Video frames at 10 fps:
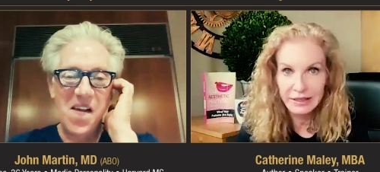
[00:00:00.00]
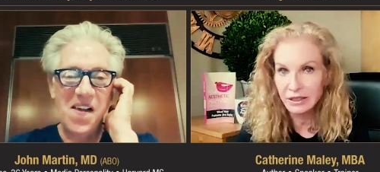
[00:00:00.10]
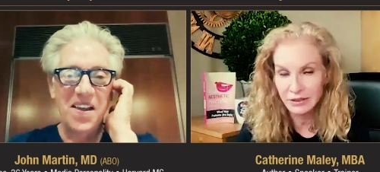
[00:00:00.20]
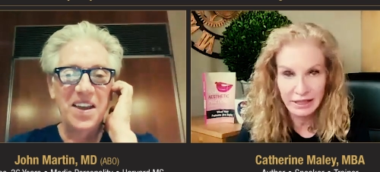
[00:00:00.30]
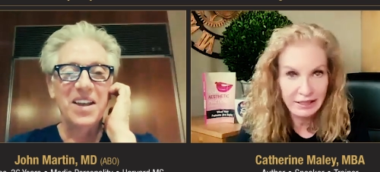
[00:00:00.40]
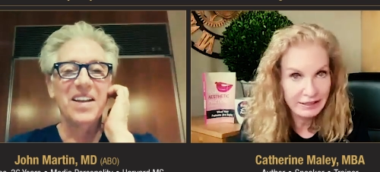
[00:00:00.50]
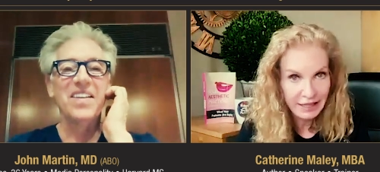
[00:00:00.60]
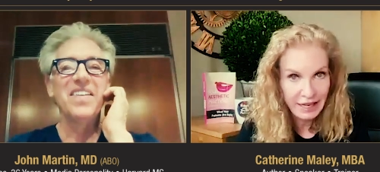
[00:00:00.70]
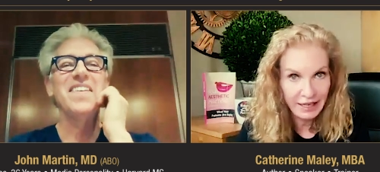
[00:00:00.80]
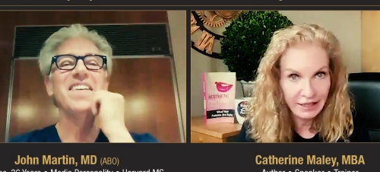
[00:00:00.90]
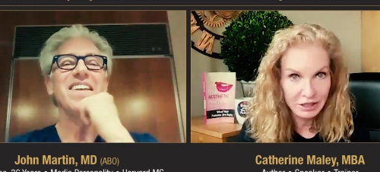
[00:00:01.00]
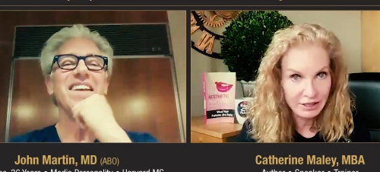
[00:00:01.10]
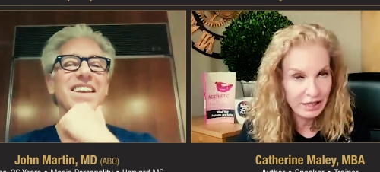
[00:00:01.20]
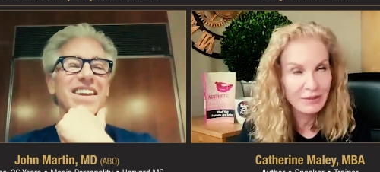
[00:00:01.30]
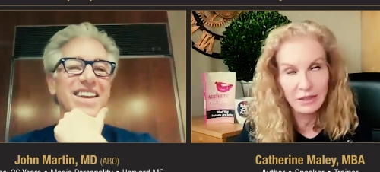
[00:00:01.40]
Speaker 1: the greatest dad. Just
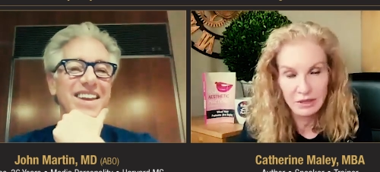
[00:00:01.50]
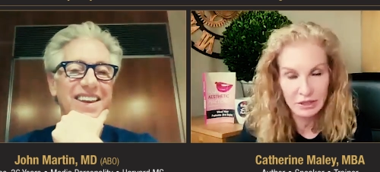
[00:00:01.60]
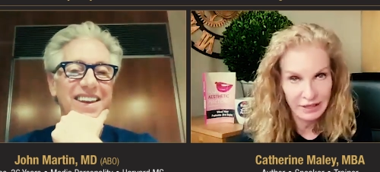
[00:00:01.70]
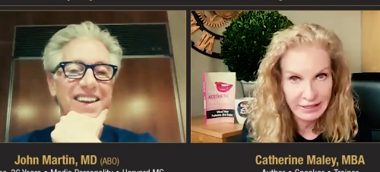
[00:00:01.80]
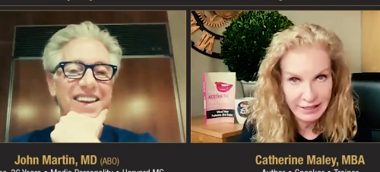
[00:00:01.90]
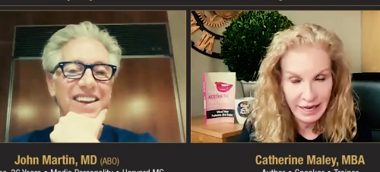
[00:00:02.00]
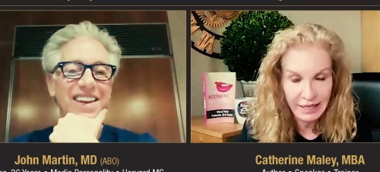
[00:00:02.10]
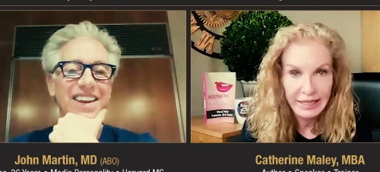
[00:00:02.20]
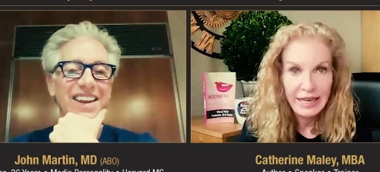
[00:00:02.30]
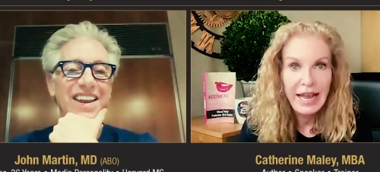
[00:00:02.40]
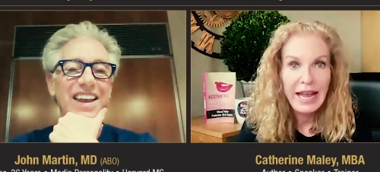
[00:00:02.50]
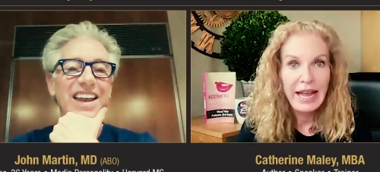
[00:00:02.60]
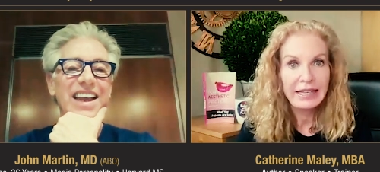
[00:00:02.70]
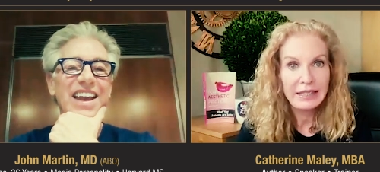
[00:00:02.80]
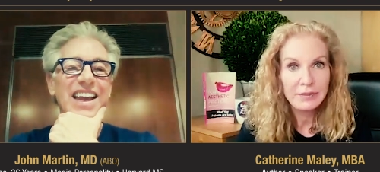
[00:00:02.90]
tell me he was the greatest dad.
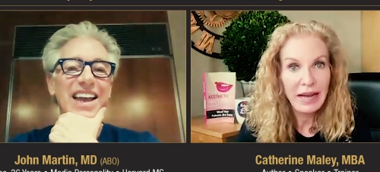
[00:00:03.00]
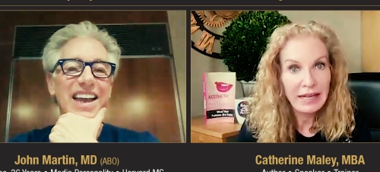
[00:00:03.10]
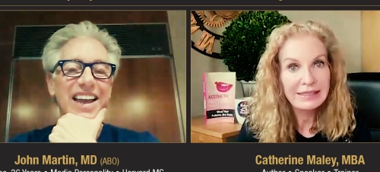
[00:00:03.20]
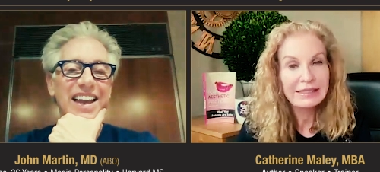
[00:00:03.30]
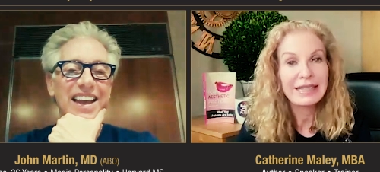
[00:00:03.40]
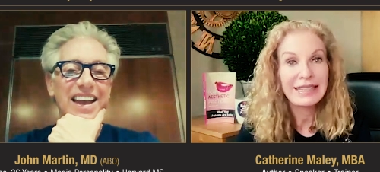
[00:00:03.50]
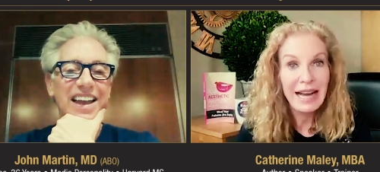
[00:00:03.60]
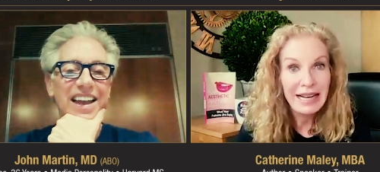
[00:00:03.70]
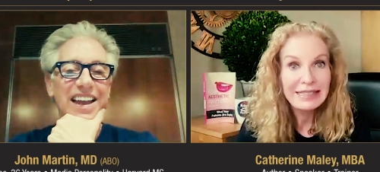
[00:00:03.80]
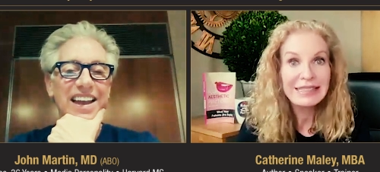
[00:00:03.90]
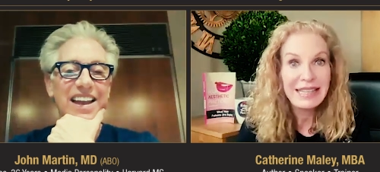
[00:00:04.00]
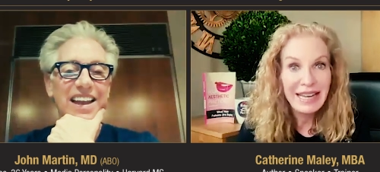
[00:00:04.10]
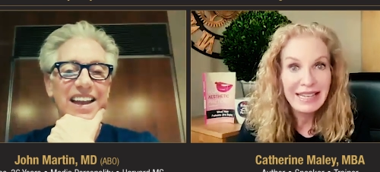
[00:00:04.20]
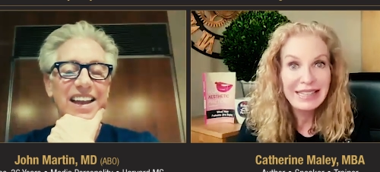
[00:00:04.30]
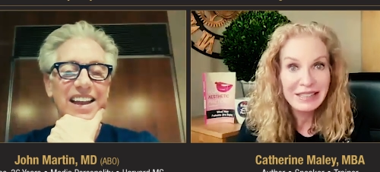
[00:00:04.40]
And he passed at
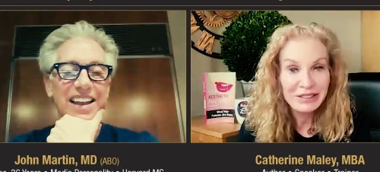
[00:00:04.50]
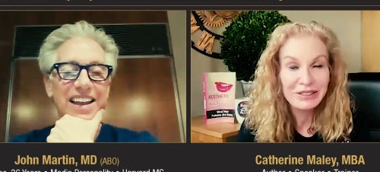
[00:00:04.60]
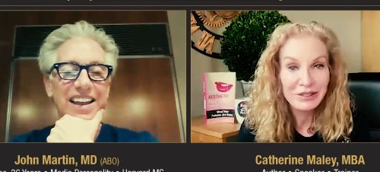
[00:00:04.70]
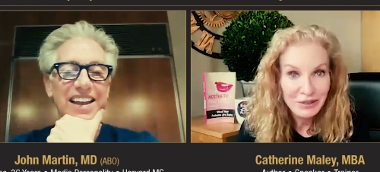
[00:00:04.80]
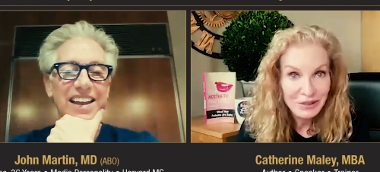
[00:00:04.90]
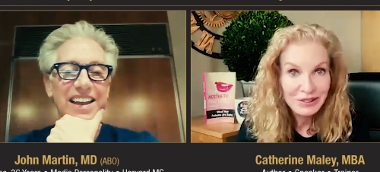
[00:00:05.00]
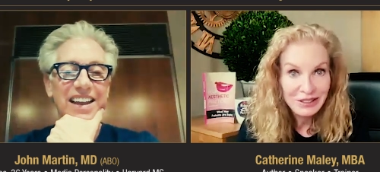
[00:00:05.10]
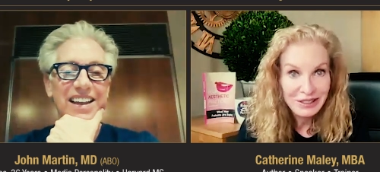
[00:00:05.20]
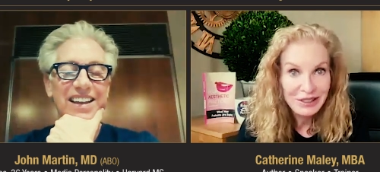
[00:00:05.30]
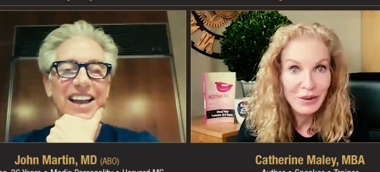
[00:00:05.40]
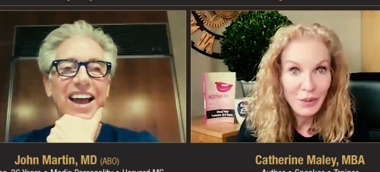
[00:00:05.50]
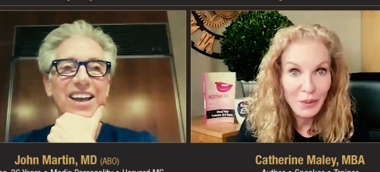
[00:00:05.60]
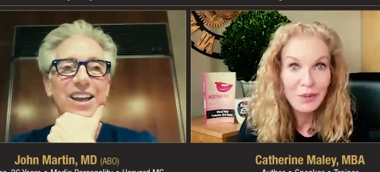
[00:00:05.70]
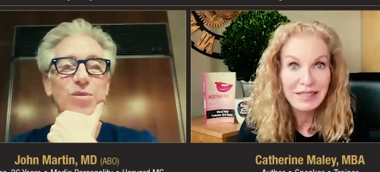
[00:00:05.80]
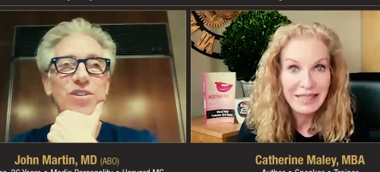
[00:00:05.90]
98 years old.
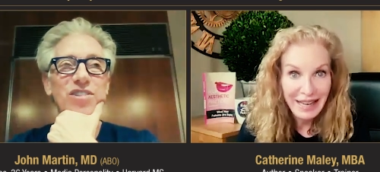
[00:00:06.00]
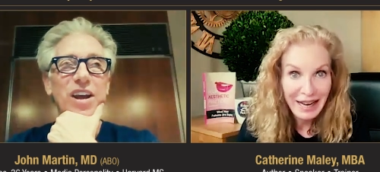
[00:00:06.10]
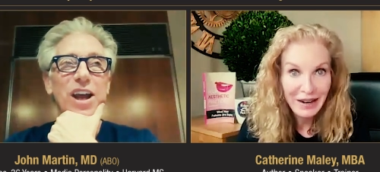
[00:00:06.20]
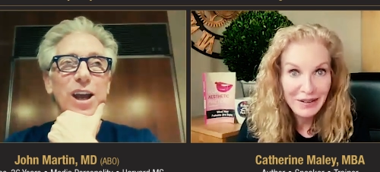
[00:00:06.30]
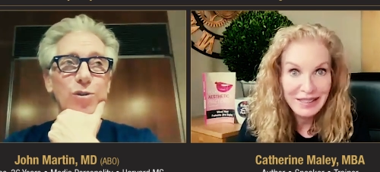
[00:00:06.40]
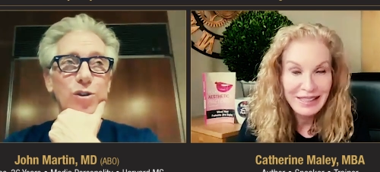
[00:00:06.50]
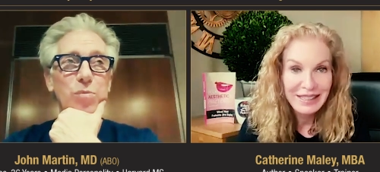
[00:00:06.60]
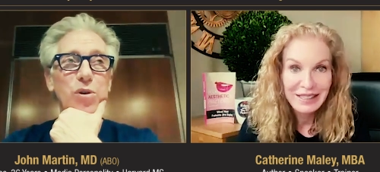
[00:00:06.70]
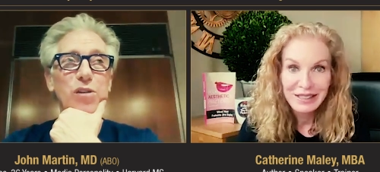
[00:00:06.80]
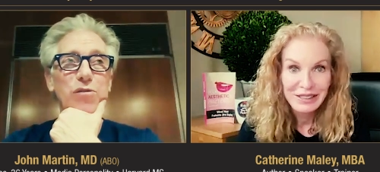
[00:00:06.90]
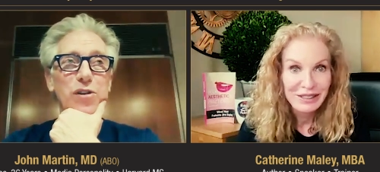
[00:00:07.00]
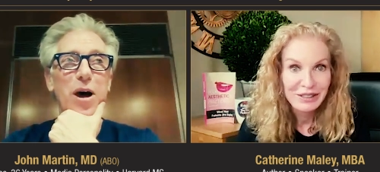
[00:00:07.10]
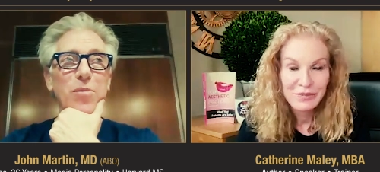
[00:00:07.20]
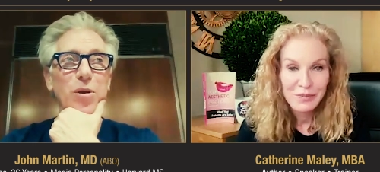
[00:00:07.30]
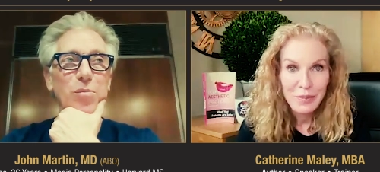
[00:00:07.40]
Speaker 2: Yeah, he was a pretty
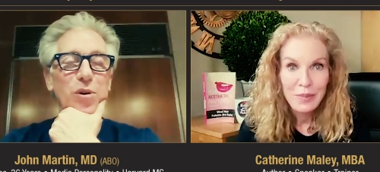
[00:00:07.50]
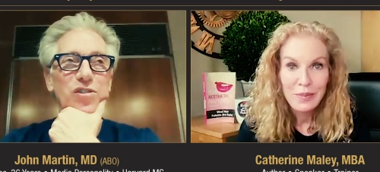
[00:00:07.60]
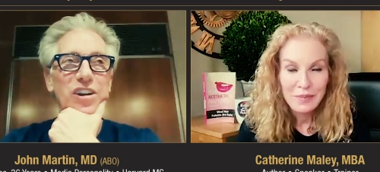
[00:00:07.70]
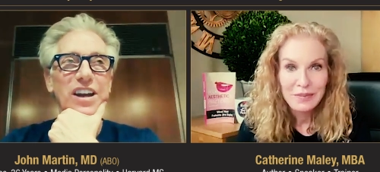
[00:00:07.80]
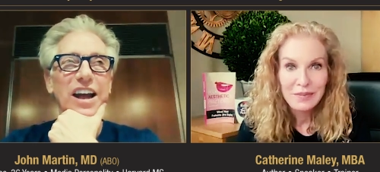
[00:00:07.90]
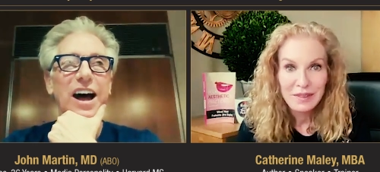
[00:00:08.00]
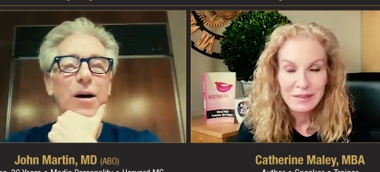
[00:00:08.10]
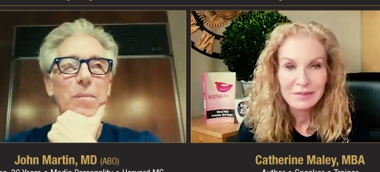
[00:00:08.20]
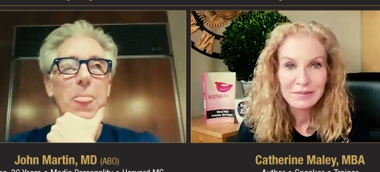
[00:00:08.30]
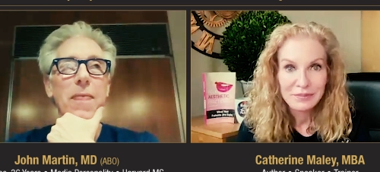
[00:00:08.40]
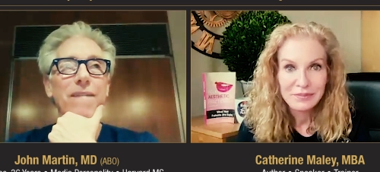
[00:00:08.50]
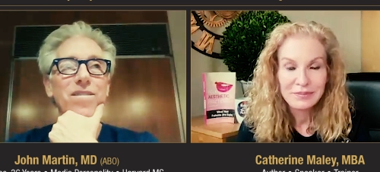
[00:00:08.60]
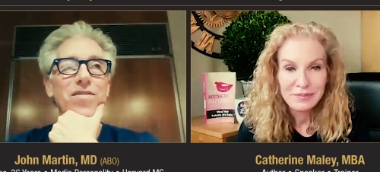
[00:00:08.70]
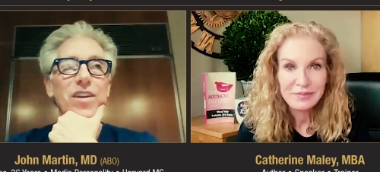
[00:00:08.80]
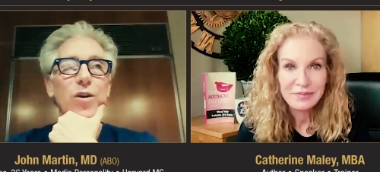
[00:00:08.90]
phenomenal person.
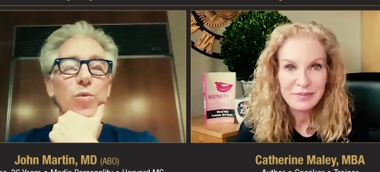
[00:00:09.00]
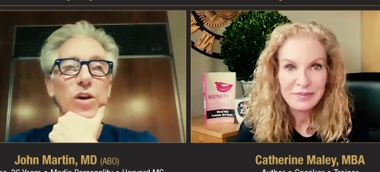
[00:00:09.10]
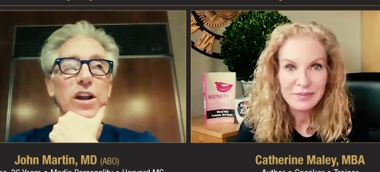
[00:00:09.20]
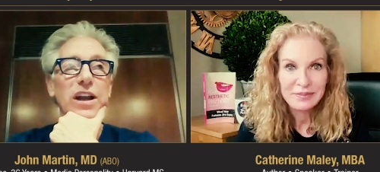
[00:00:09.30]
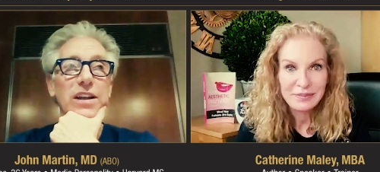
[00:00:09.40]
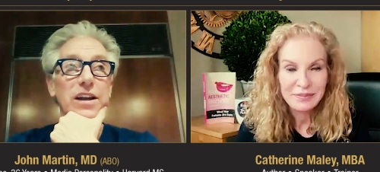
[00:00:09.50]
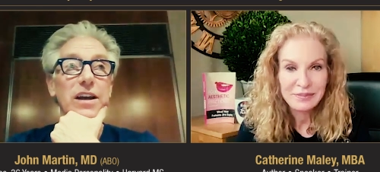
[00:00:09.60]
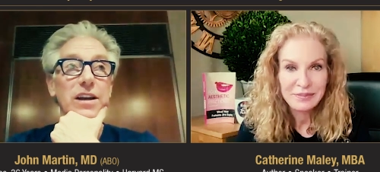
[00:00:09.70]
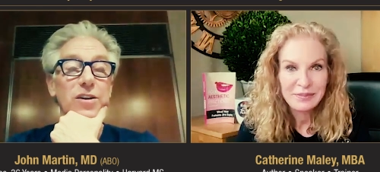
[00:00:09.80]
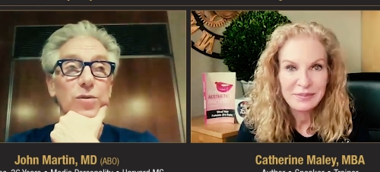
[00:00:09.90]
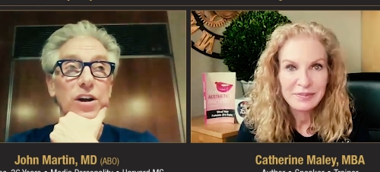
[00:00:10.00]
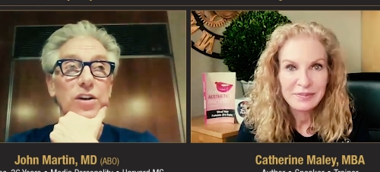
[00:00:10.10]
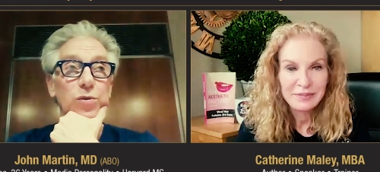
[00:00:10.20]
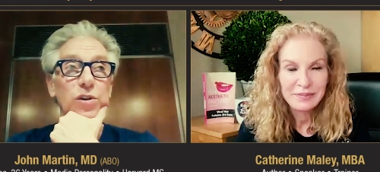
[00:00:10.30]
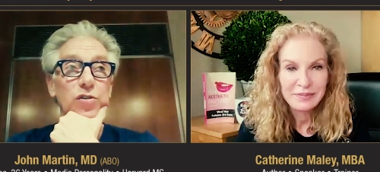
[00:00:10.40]
Really,
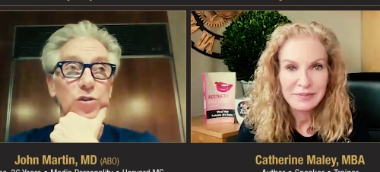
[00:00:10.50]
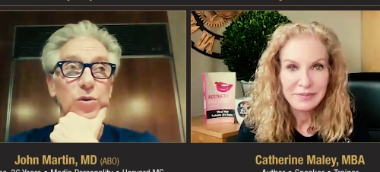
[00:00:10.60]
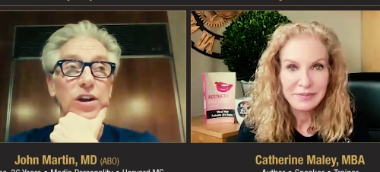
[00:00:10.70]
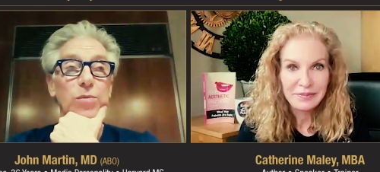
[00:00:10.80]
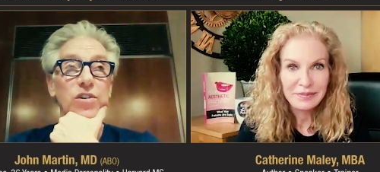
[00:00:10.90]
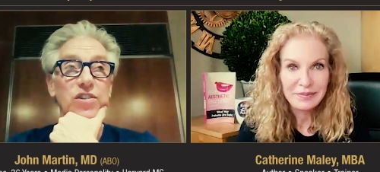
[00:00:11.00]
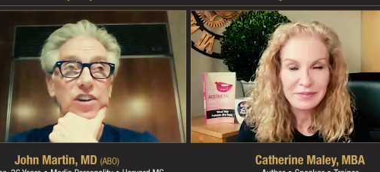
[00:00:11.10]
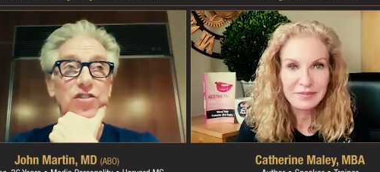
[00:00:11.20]
it's really true. He was